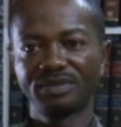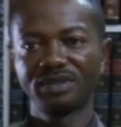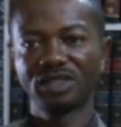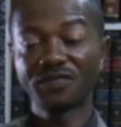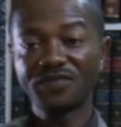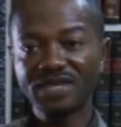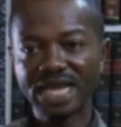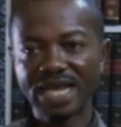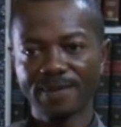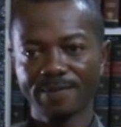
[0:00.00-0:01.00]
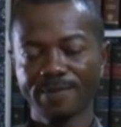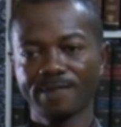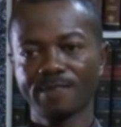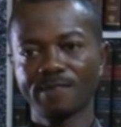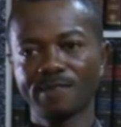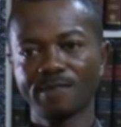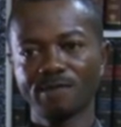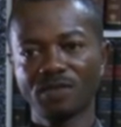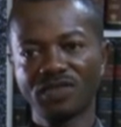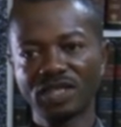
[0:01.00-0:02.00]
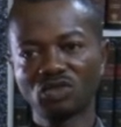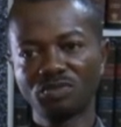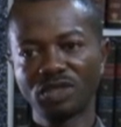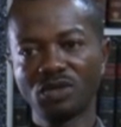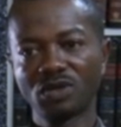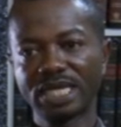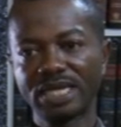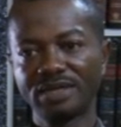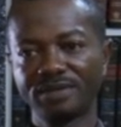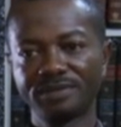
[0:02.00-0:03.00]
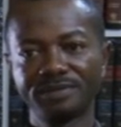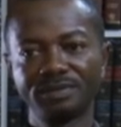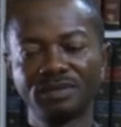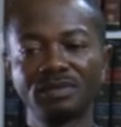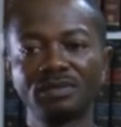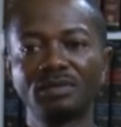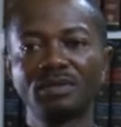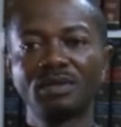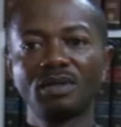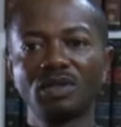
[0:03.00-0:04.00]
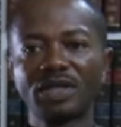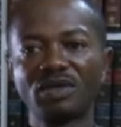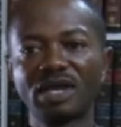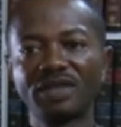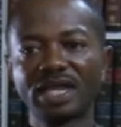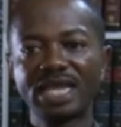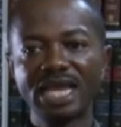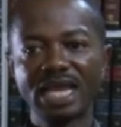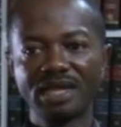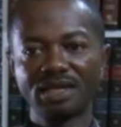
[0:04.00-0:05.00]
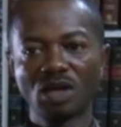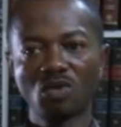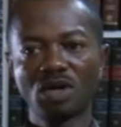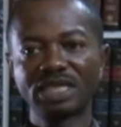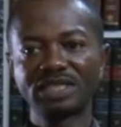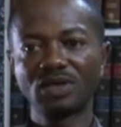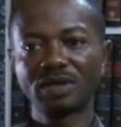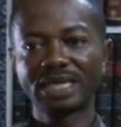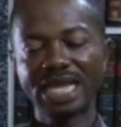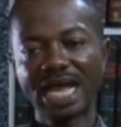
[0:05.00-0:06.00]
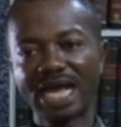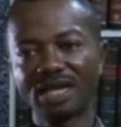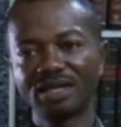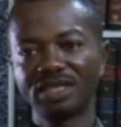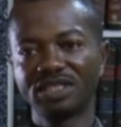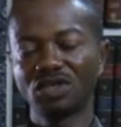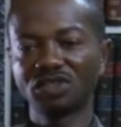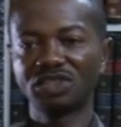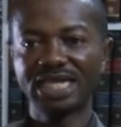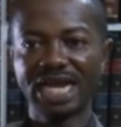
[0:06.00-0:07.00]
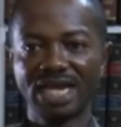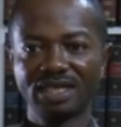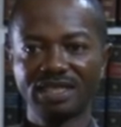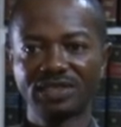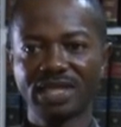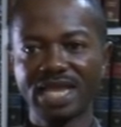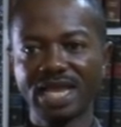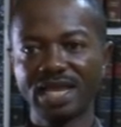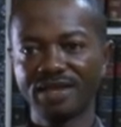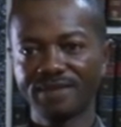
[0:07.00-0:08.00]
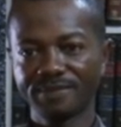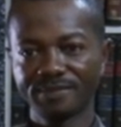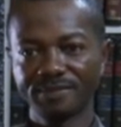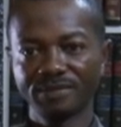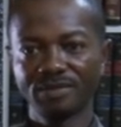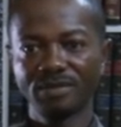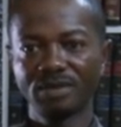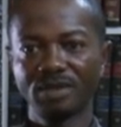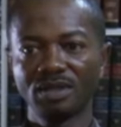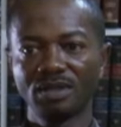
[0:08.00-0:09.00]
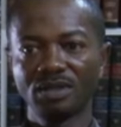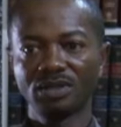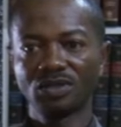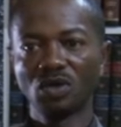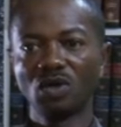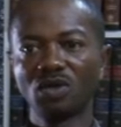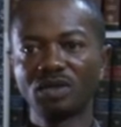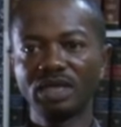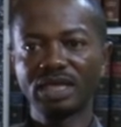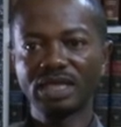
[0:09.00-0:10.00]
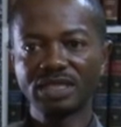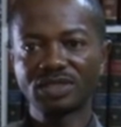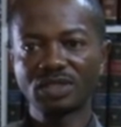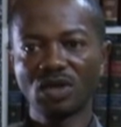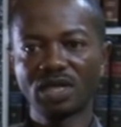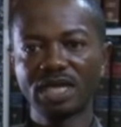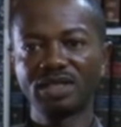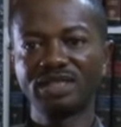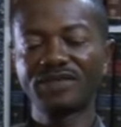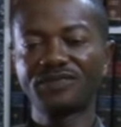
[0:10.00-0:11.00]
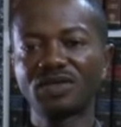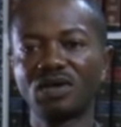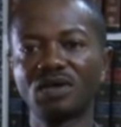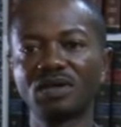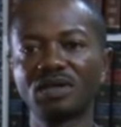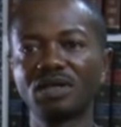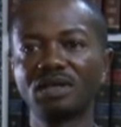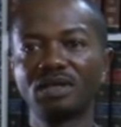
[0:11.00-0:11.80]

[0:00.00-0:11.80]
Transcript: don't fear, things will be okay. Like you have in gear, that word is not gear, it's not jar, it's gear. So it's under the diphthong,